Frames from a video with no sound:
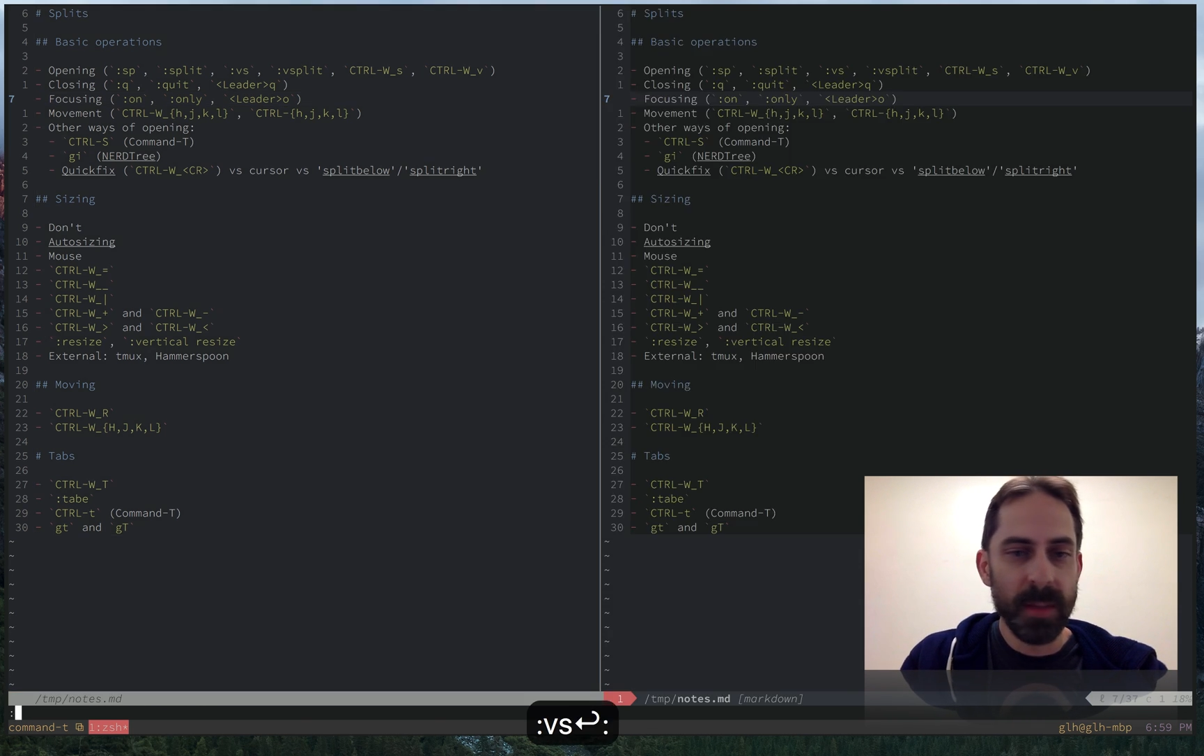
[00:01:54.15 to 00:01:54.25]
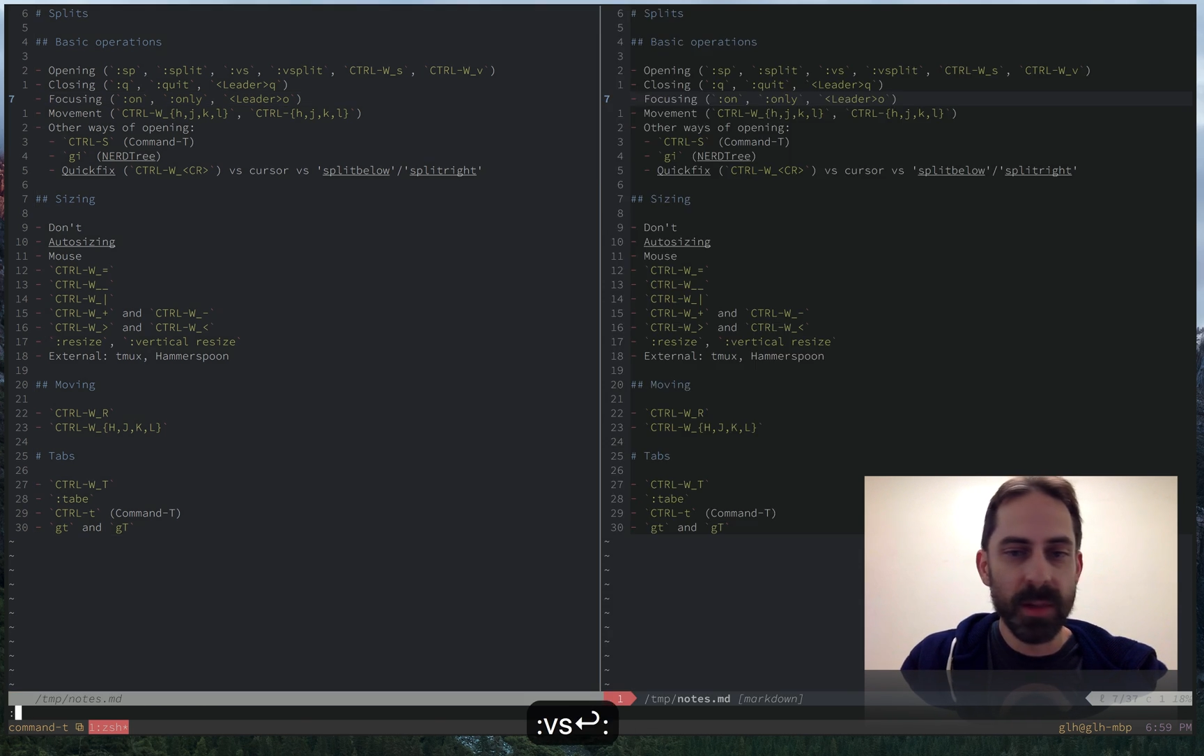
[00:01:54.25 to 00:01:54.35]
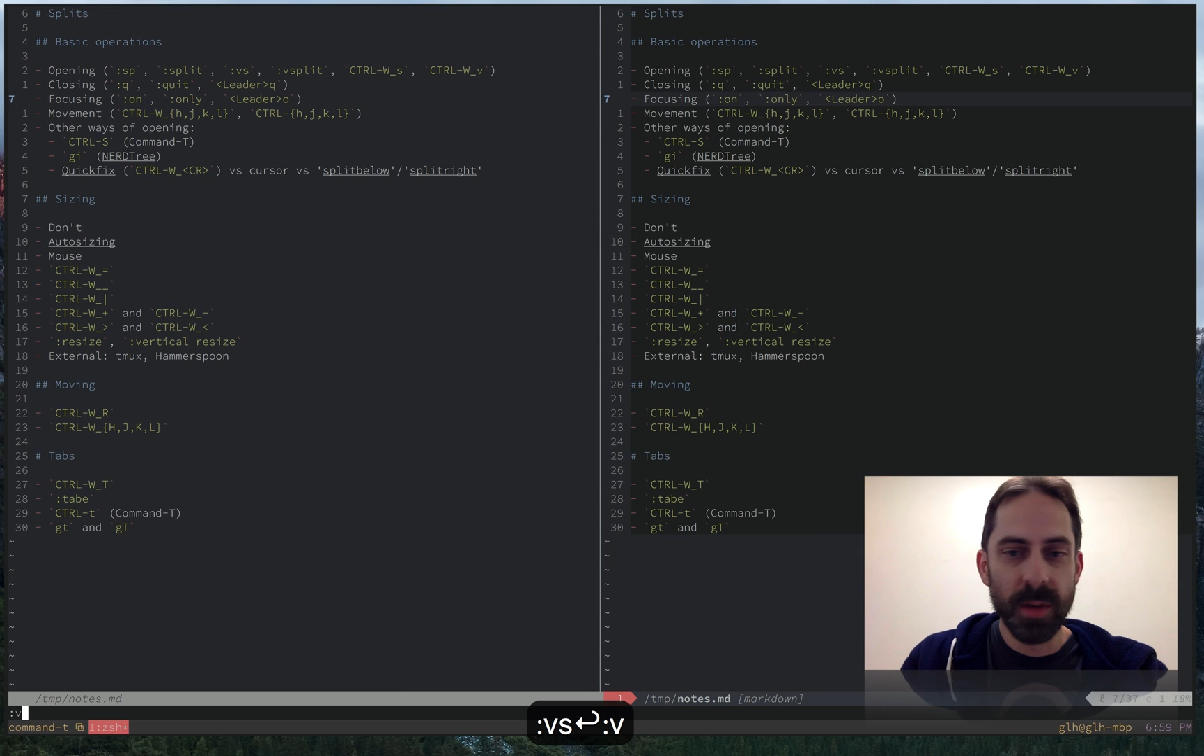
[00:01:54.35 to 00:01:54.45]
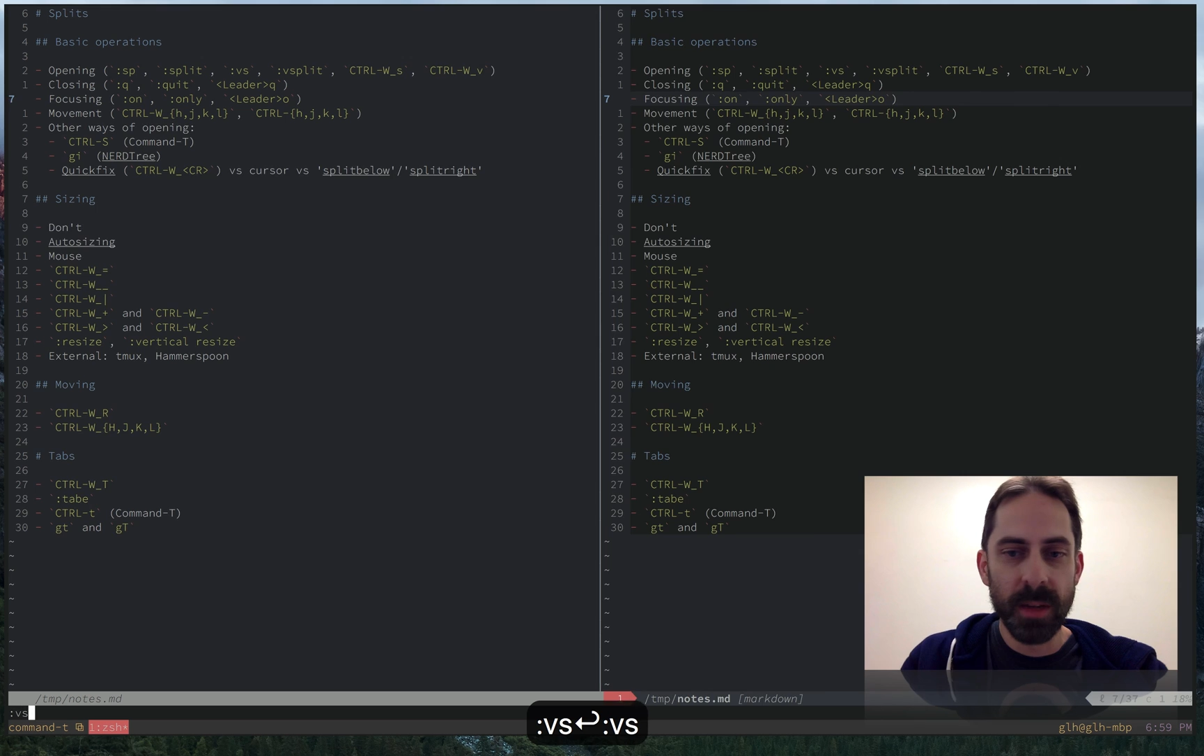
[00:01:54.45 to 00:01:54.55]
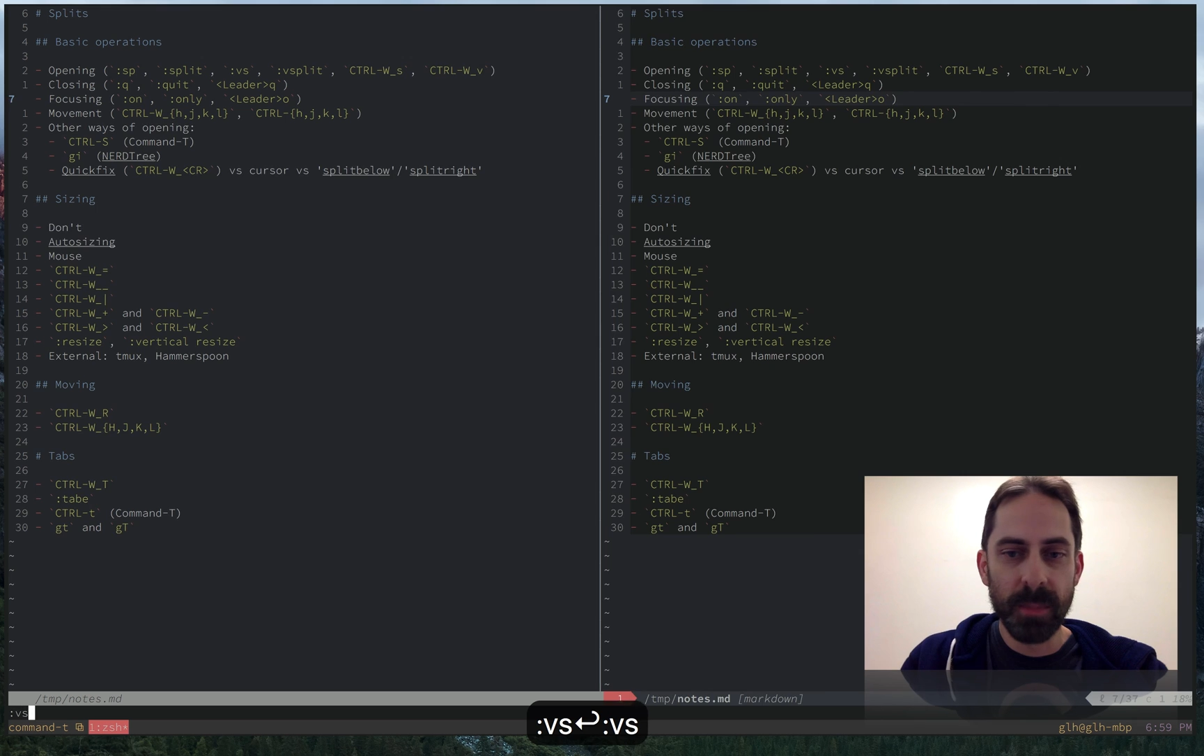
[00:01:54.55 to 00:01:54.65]
been
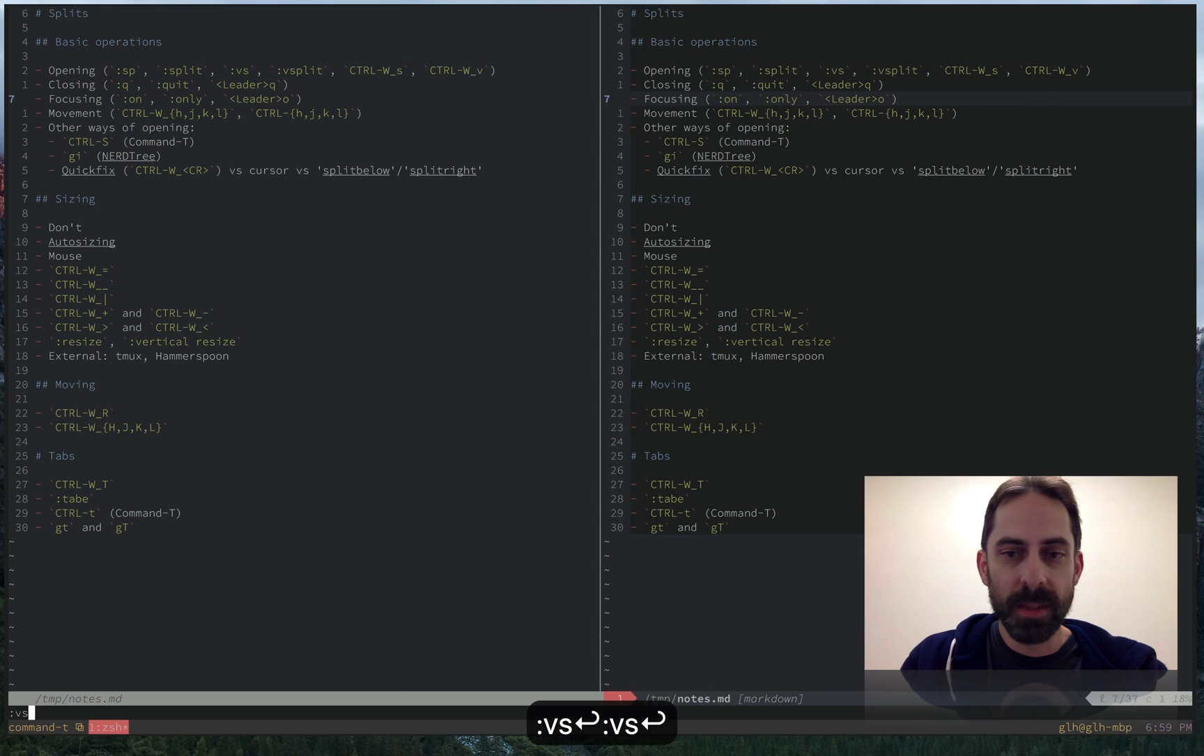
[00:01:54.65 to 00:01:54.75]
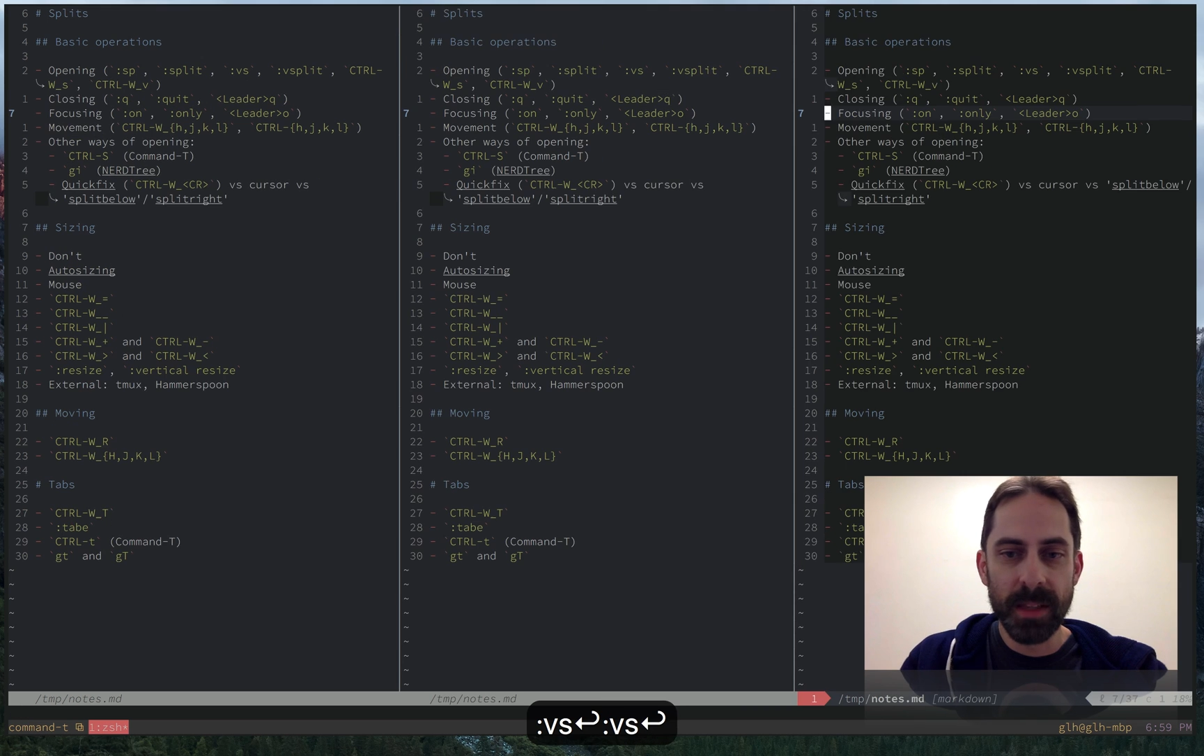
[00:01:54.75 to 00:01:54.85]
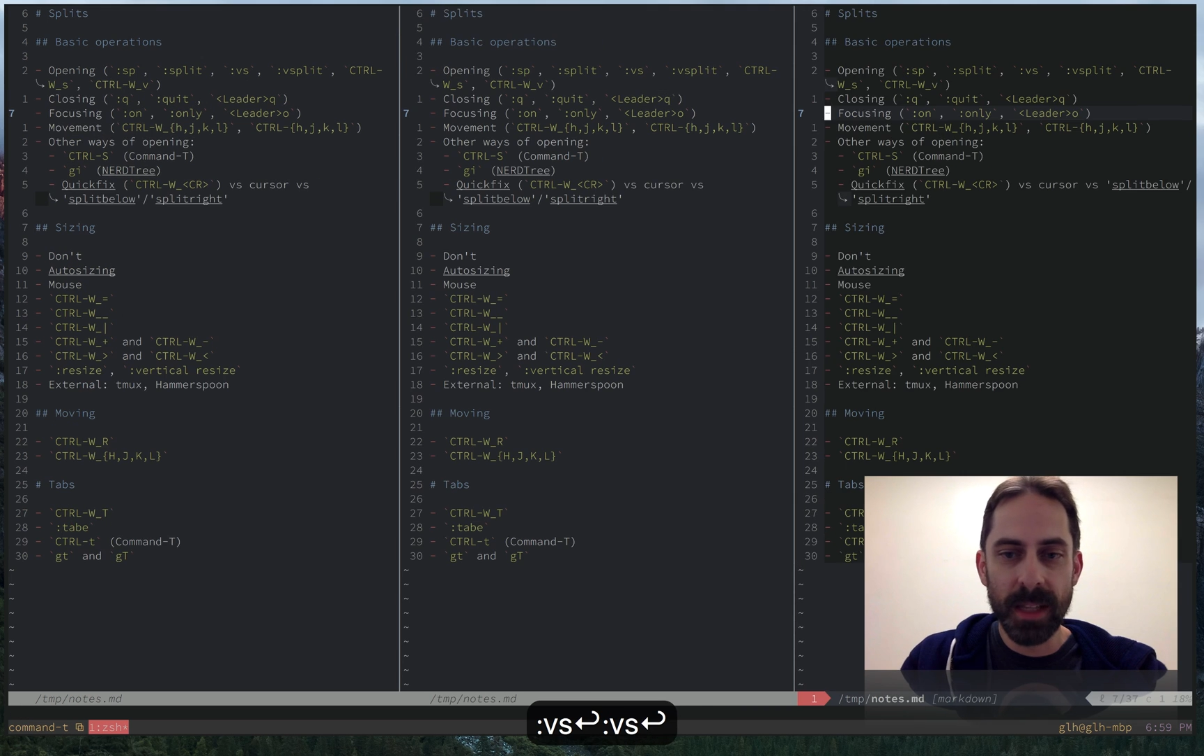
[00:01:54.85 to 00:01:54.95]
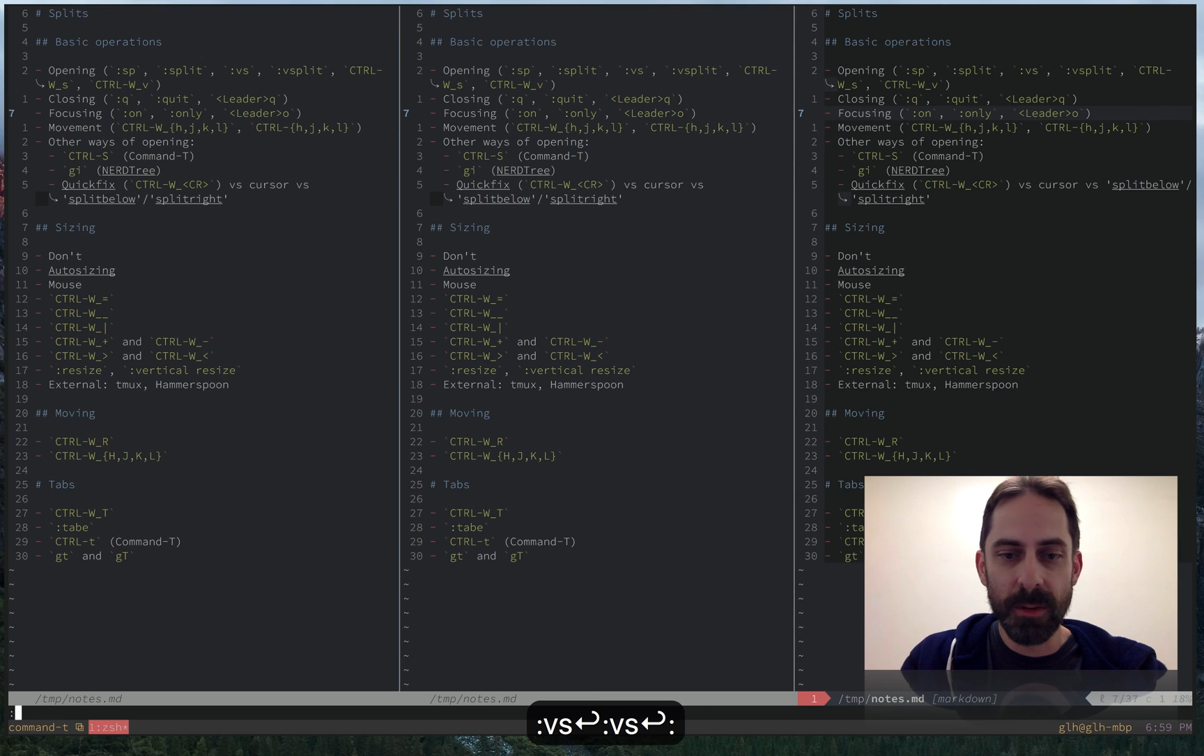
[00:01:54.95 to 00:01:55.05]
doing implicitly